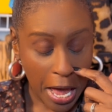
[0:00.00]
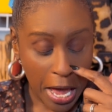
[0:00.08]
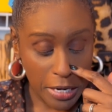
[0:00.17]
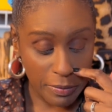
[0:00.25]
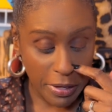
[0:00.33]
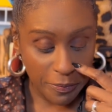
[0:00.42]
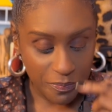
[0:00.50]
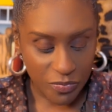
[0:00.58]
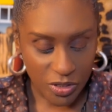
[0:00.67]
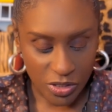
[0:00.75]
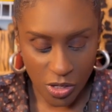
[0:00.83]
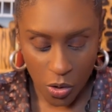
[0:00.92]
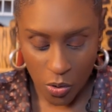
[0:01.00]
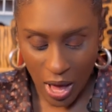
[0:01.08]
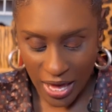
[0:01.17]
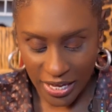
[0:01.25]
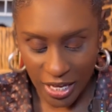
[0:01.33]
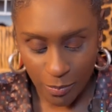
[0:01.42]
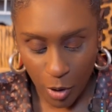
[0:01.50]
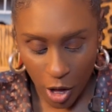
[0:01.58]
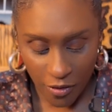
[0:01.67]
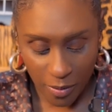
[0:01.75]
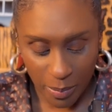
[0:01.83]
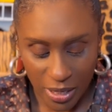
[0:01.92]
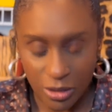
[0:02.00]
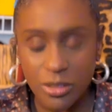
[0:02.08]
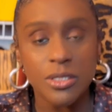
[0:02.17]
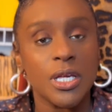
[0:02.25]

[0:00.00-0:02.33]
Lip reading: Anyway, so I keep all the belts